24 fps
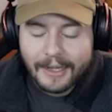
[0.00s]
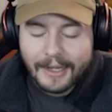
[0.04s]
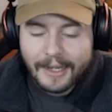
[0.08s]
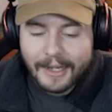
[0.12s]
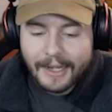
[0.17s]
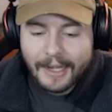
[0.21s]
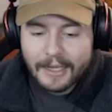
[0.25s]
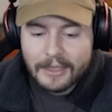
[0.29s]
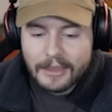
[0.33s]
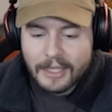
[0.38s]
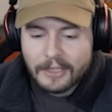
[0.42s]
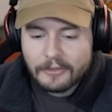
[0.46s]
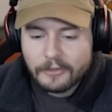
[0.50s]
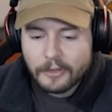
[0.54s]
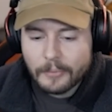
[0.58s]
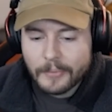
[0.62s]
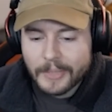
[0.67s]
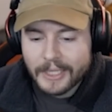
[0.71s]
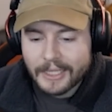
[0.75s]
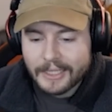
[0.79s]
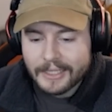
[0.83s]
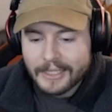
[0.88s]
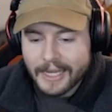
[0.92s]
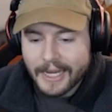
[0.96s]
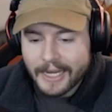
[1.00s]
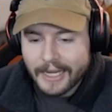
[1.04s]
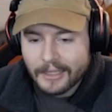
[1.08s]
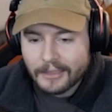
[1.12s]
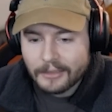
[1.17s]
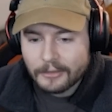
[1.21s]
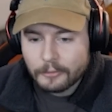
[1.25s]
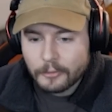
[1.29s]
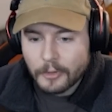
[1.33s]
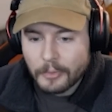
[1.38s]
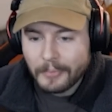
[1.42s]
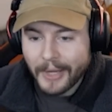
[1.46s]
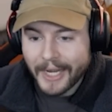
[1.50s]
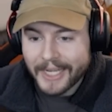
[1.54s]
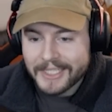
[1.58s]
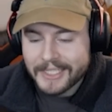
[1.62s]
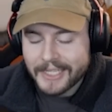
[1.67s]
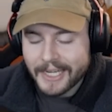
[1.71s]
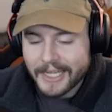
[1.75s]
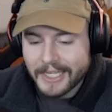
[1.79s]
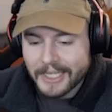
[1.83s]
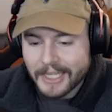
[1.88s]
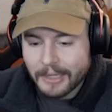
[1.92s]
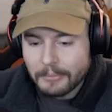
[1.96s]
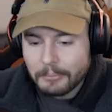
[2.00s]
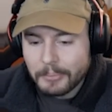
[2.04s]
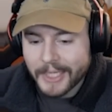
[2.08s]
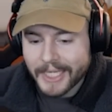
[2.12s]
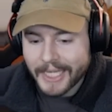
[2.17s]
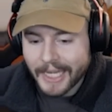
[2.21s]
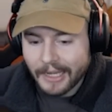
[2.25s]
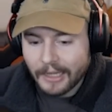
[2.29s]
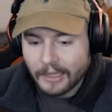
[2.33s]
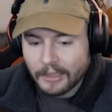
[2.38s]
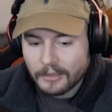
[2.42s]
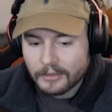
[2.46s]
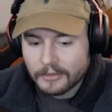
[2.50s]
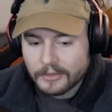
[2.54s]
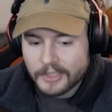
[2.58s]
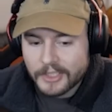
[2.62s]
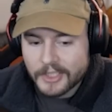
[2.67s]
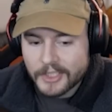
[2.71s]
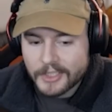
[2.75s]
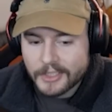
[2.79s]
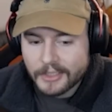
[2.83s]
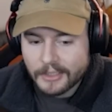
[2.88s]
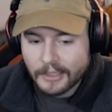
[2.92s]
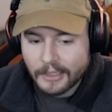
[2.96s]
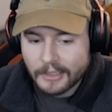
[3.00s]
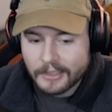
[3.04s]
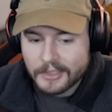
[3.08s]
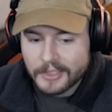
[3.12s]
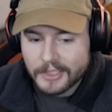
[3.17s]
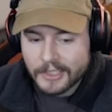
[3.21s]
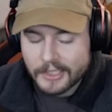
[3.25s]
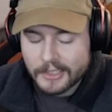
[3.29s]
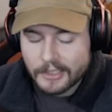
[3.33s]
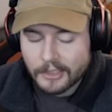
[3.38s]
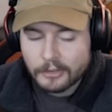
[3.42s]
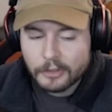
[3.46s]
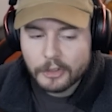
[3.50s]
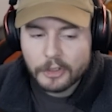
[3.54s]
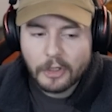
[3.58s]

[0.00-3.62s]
I think for mid lane Kayle, we might take a big L this season.